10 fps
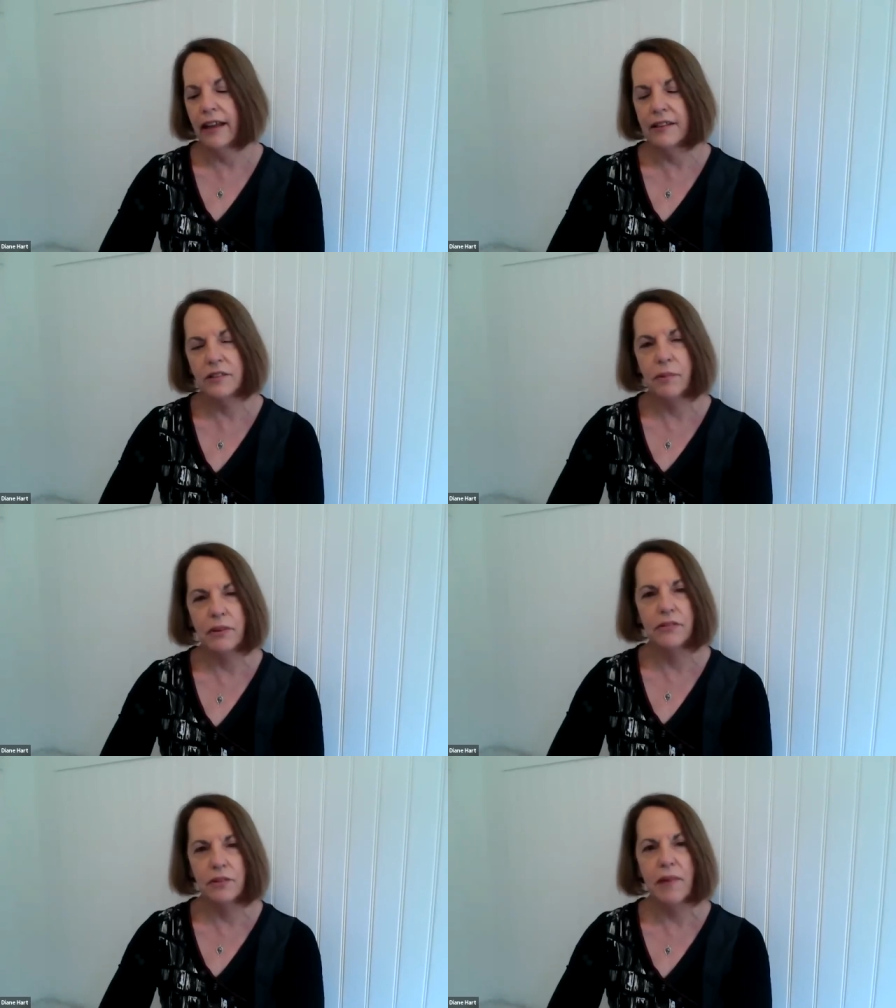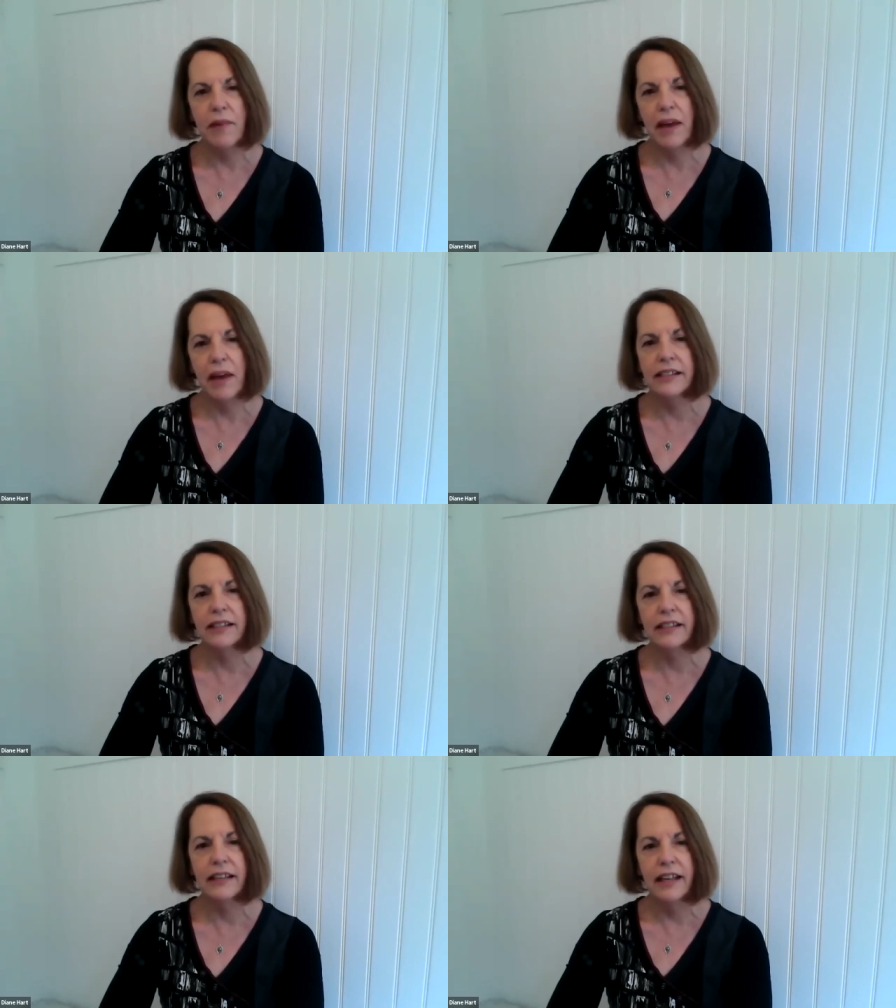And that's both
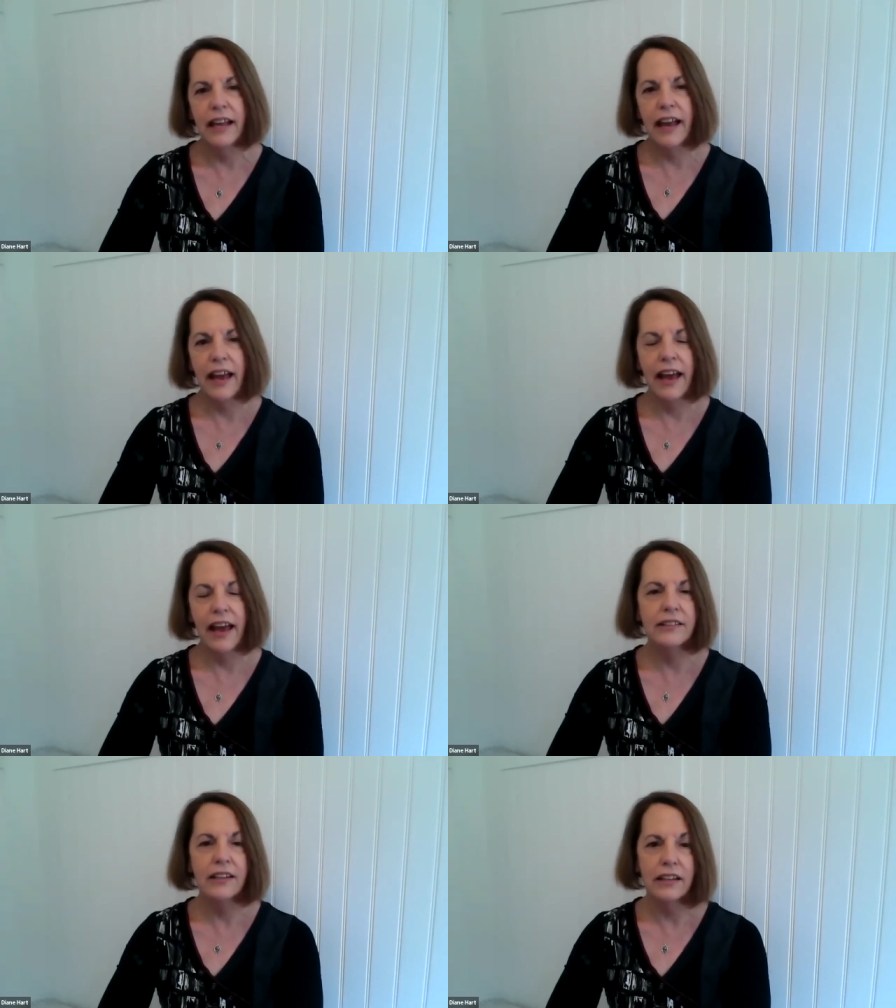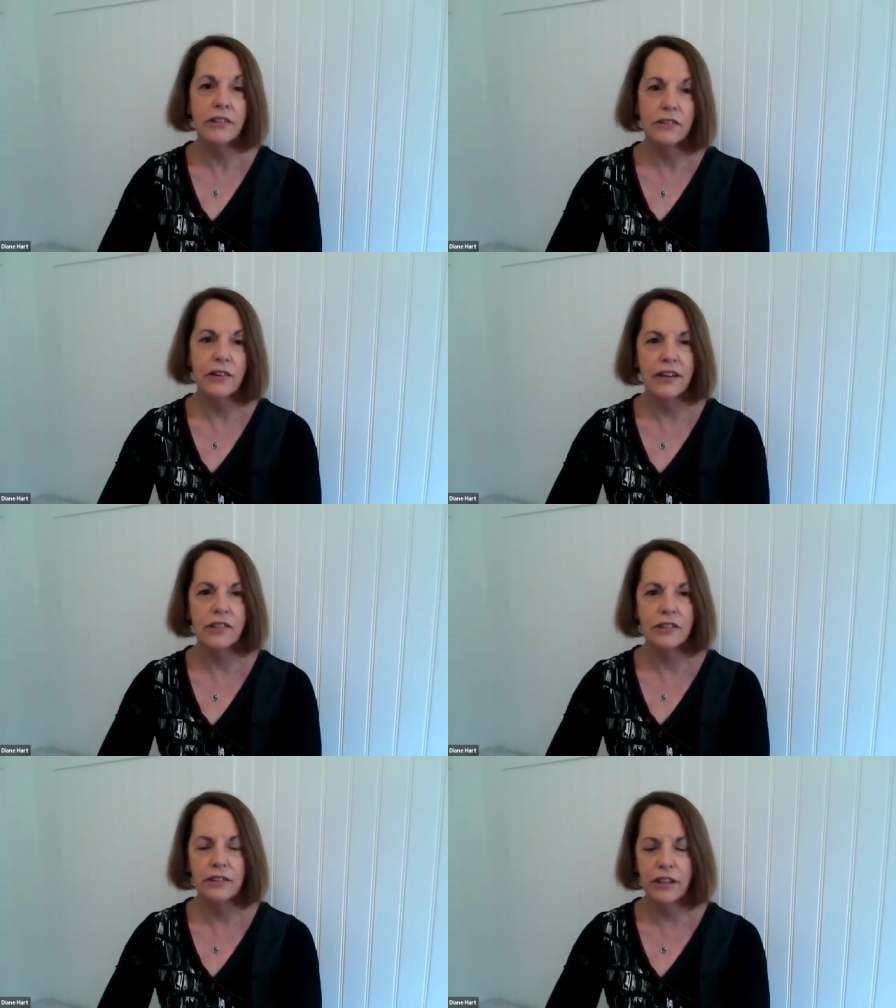domestic and
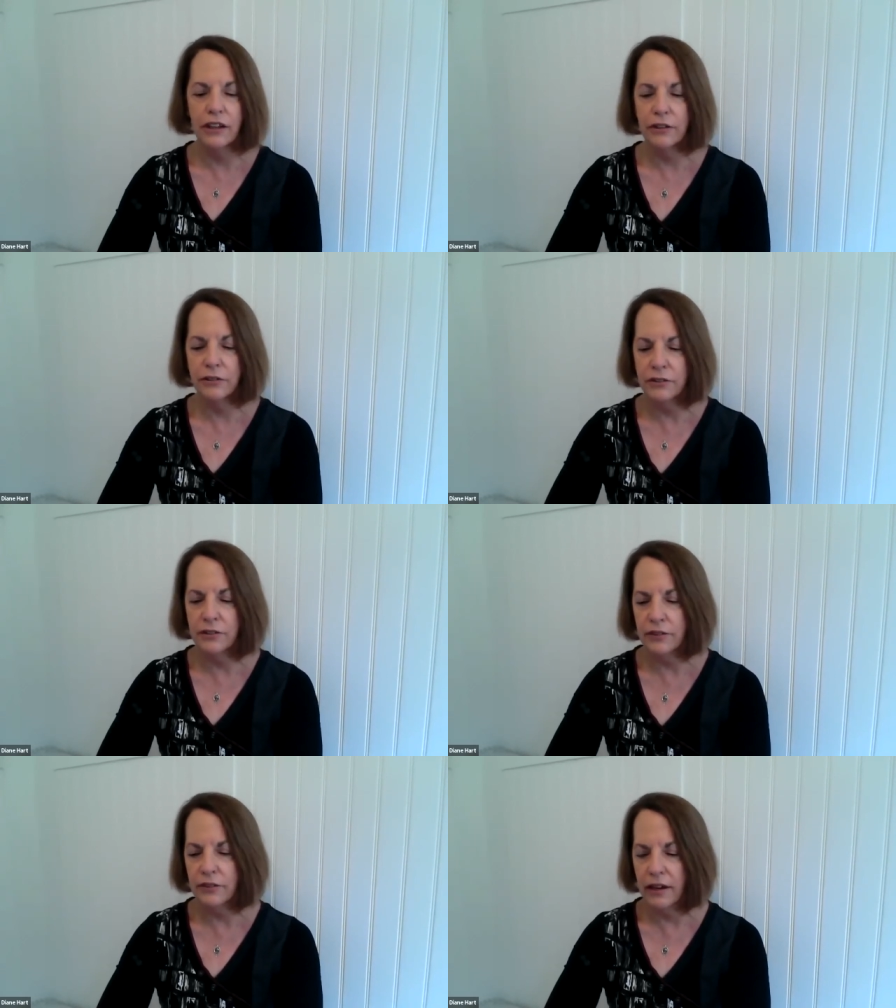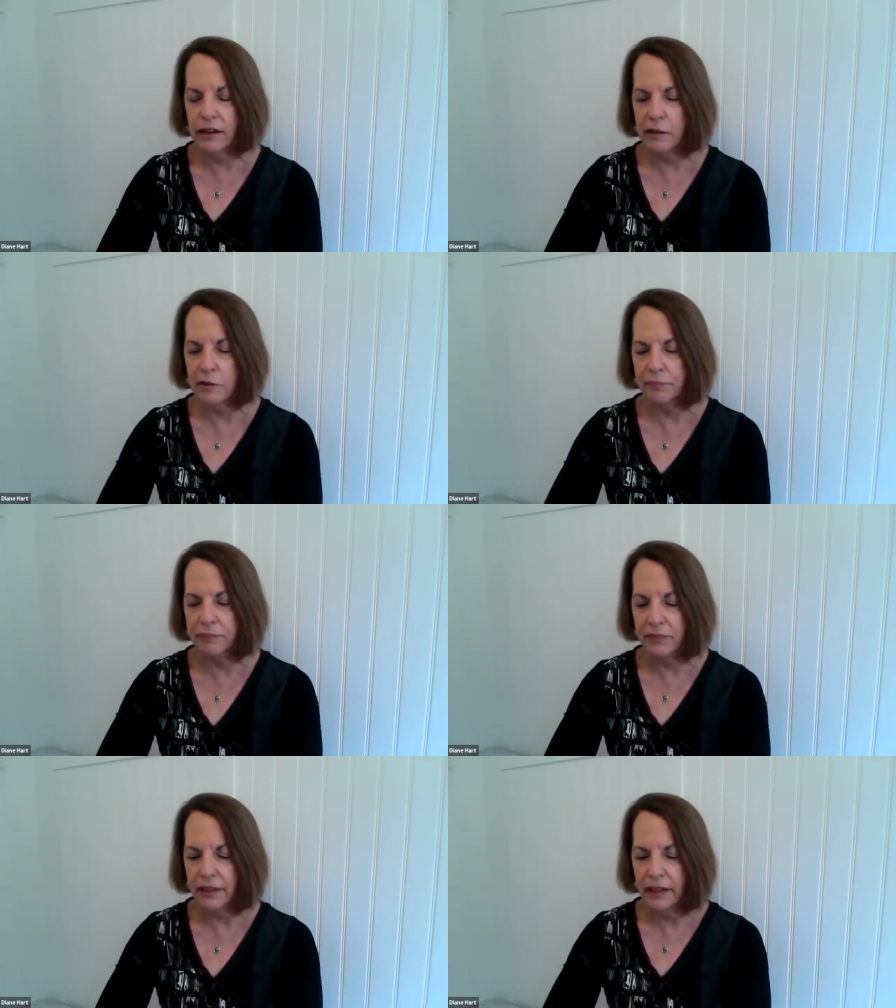international loans.
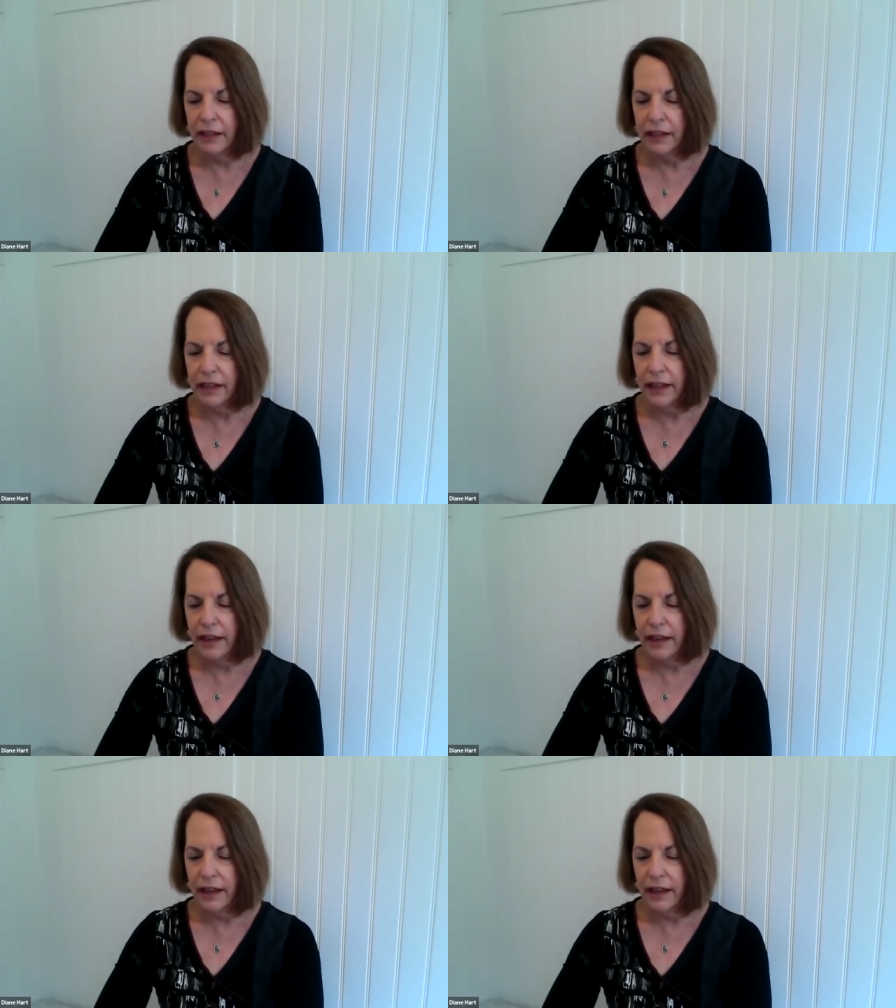Um,